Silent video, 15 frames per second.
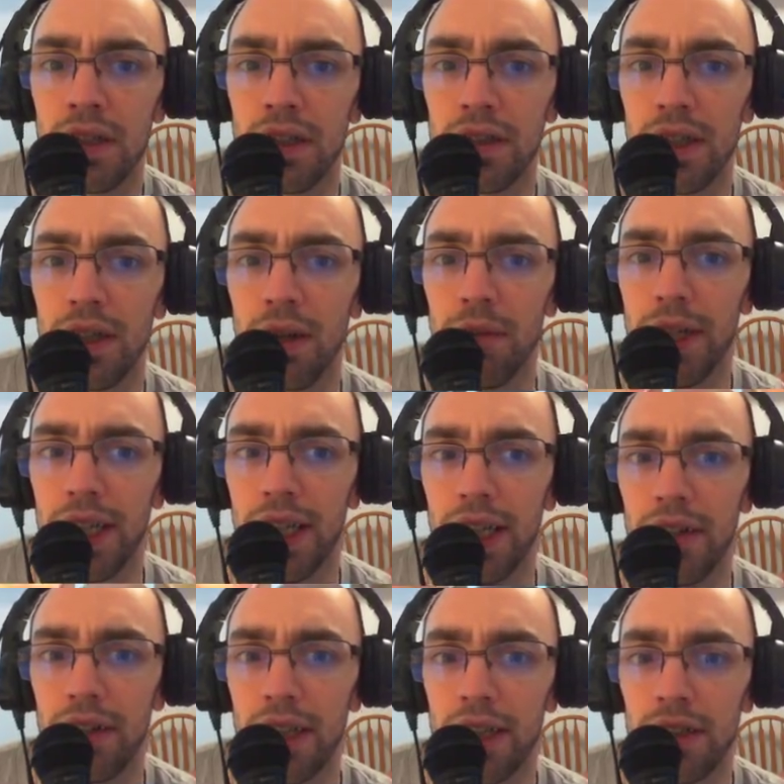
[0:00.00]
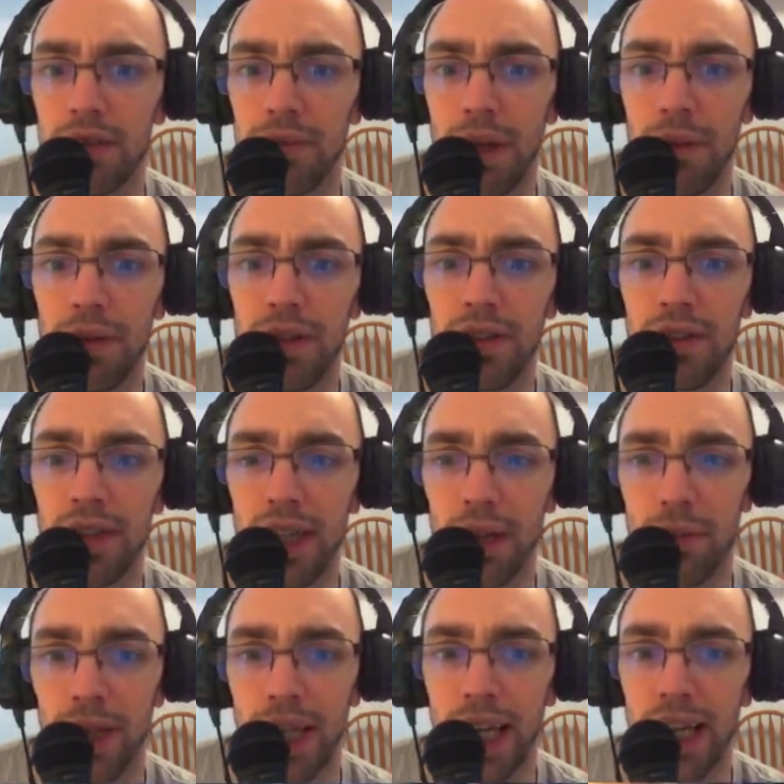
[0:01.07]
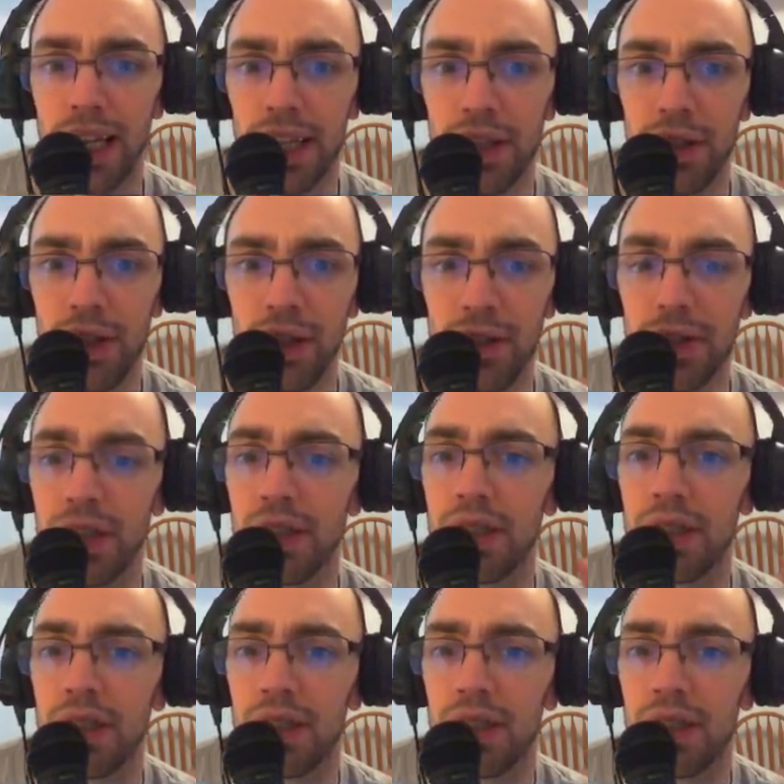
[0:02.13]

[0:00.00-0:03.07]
Because I am healing, so maybe this is like a mechanic drone?